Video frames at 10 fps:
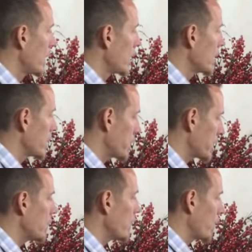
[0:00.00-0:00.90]

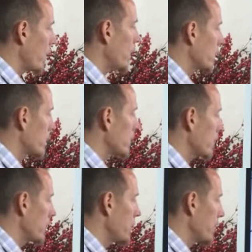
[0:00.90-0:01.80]
specific ones
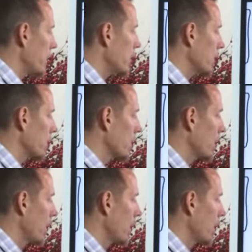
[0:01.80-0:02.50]
in particular,